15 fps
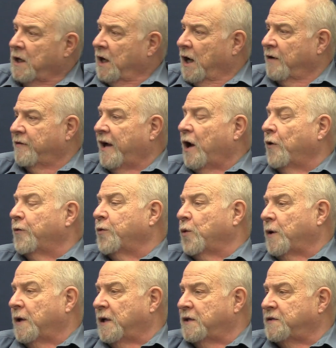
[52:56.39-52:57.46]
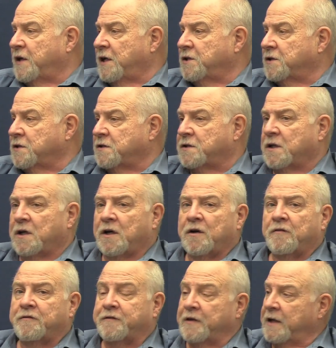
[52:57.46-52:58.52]
of health organizations
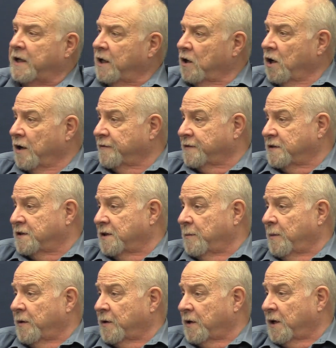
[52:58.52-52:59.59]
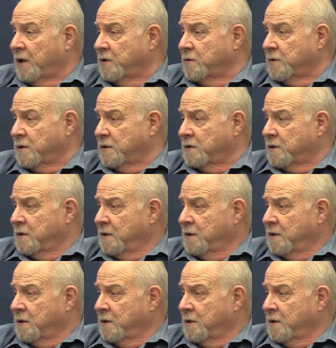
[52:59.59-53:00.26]
flitting off to some other countries